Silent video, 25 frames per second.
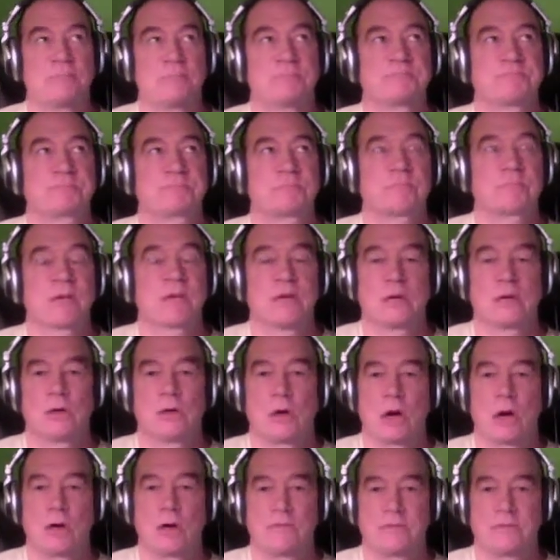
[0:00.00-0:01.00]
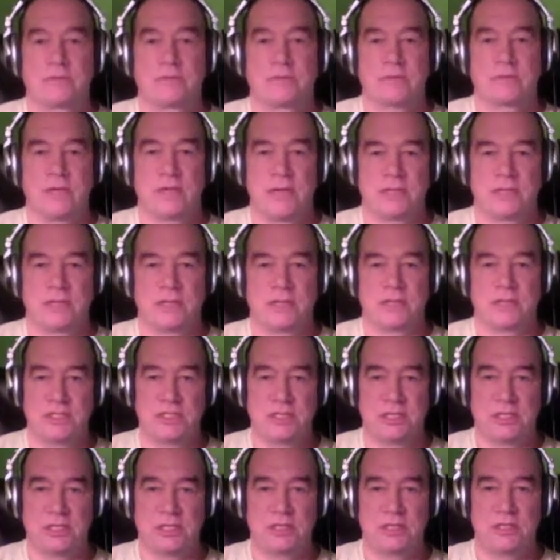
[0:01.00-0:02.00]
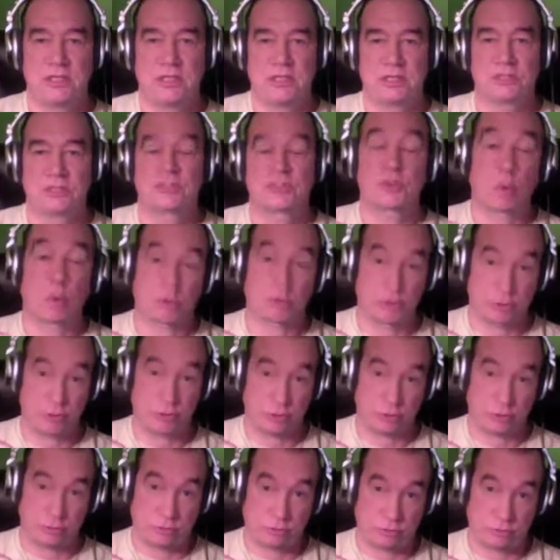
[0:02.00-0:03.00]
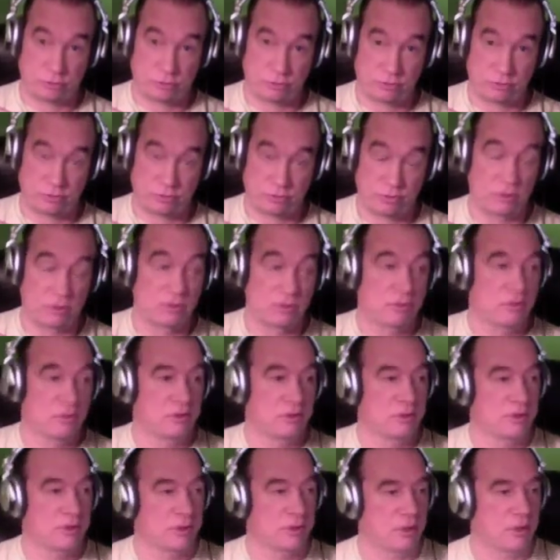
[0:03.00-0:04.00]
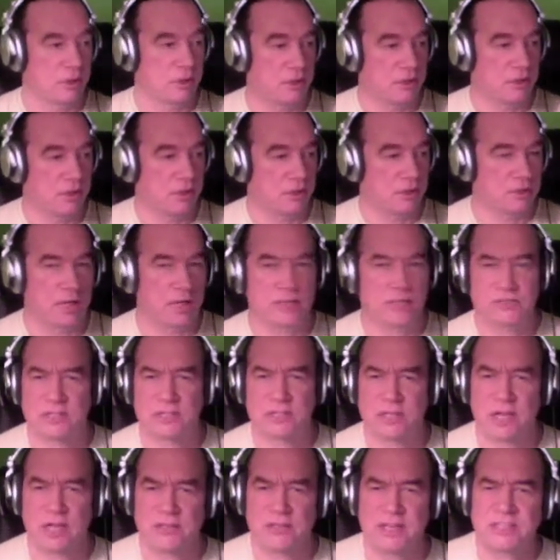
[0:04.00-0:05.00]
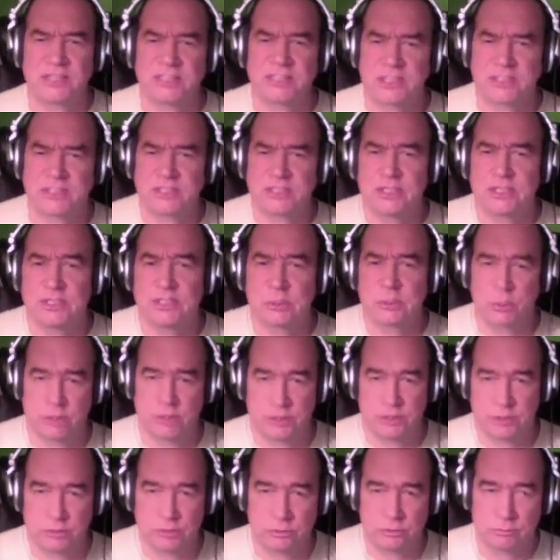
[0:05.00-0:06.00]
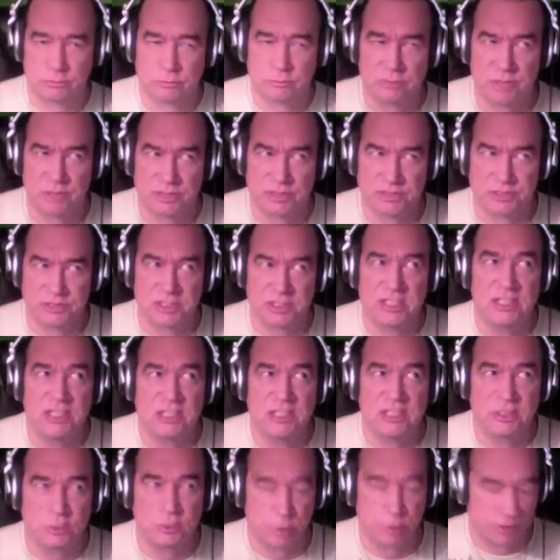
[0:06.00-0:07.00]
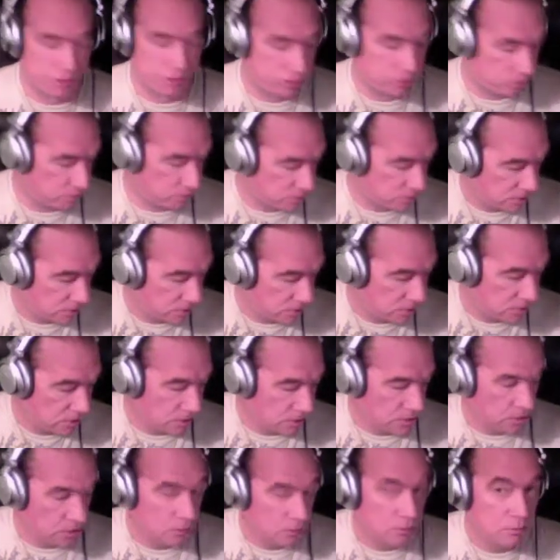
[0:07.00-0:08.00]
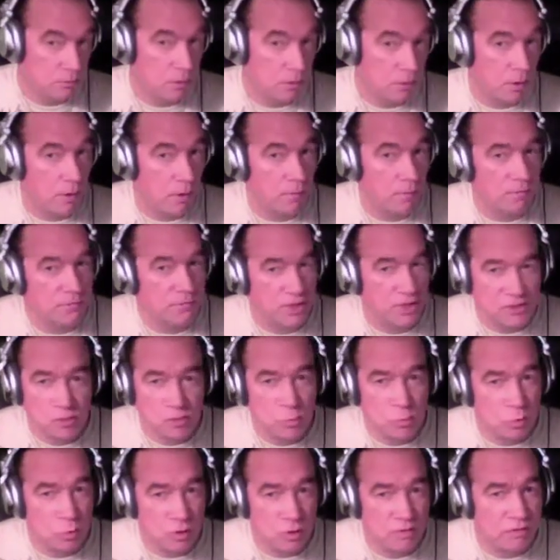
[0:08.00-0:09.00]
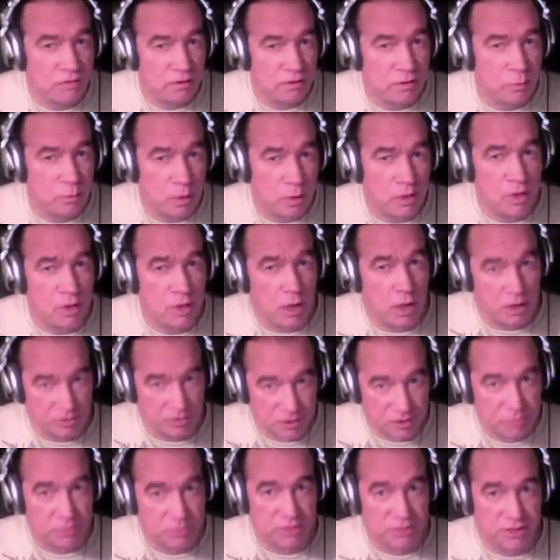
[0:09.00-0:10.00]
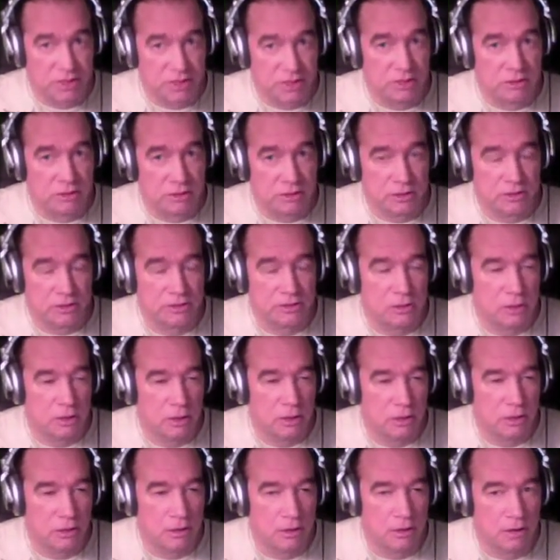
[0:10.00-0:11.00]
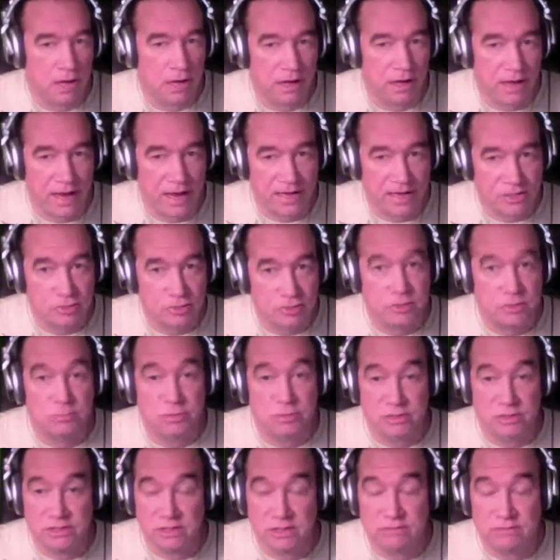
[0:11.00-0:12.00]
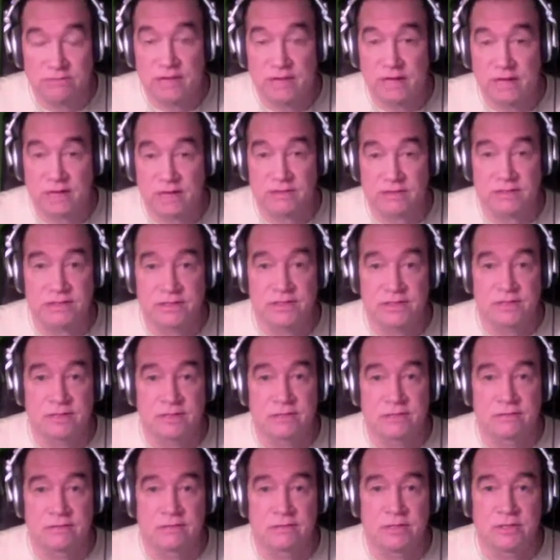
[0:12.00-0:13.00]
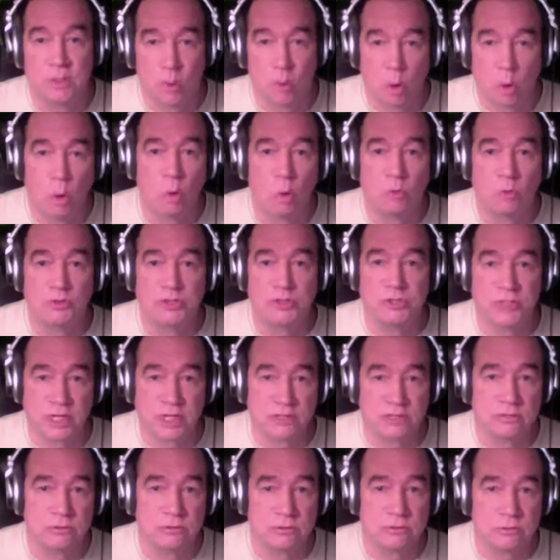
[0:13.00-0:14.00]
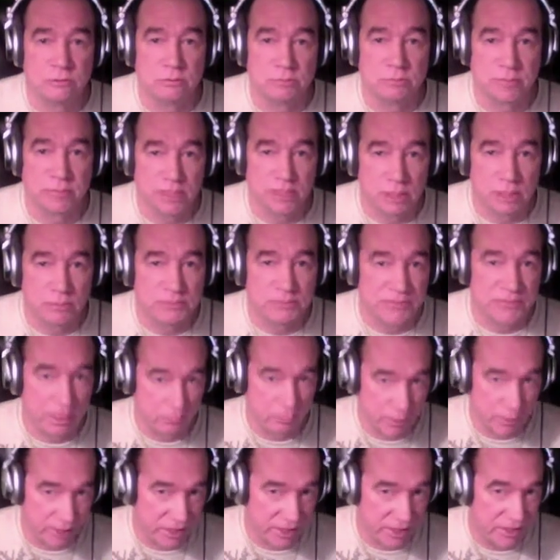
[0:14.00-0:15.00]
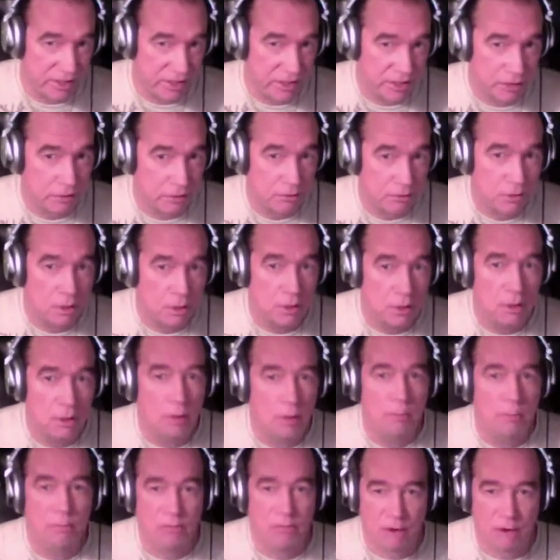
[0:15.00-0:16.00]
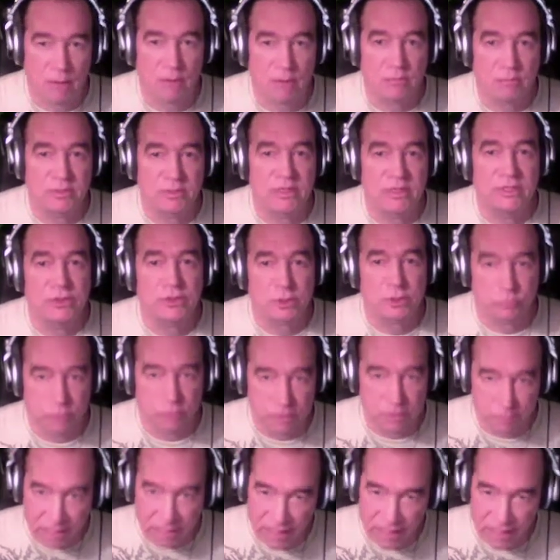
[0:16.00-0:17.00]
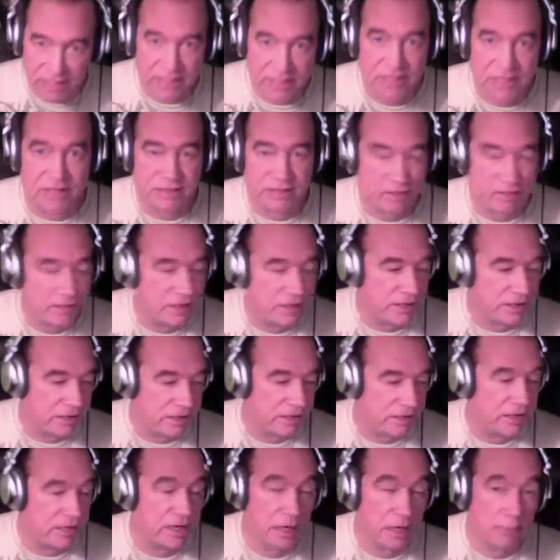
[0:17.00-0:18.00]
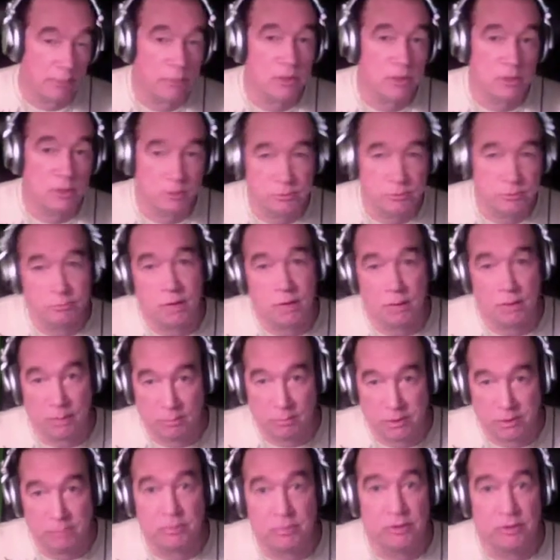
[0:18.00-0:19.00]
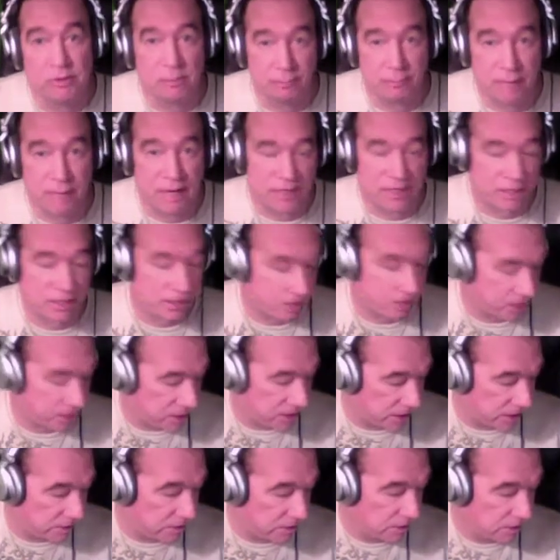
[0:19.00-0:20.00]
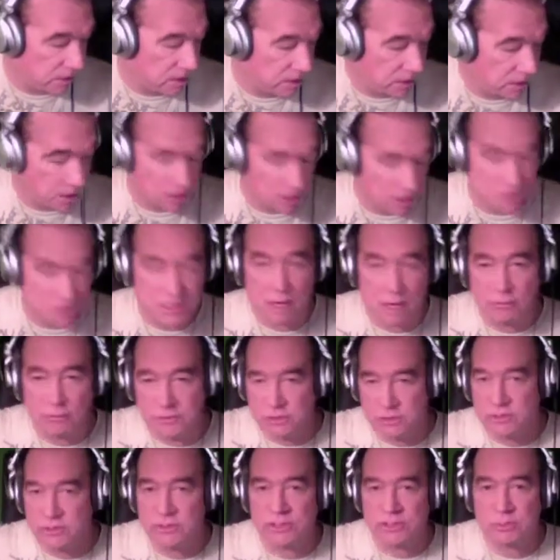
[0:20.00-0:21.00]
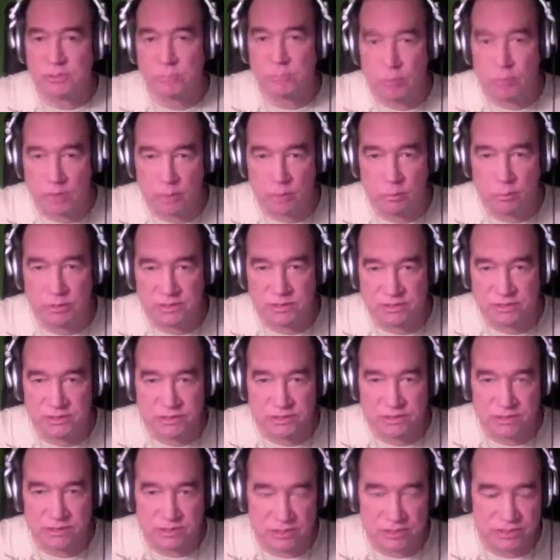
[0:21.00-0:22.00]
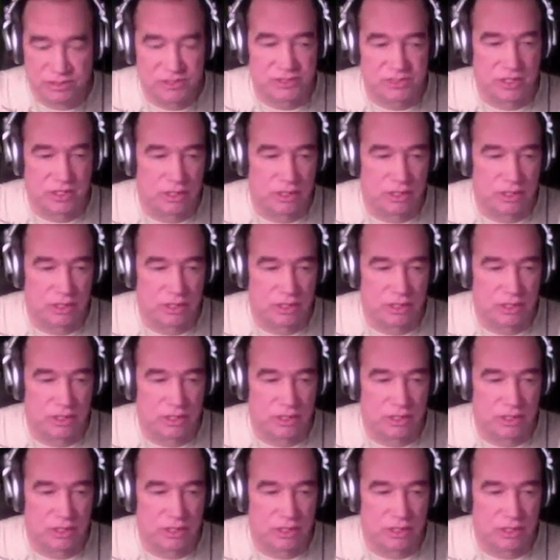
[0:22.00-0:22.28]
Carvin SD Scorcher. SD, I think it's ST22, SD22. It doesn't work very well on this particular guitar. I actually believe that the old Schecter pickups that were in here probably should remain in it, and I'm going to probably put them back in again because I was a little disappointed with this setup.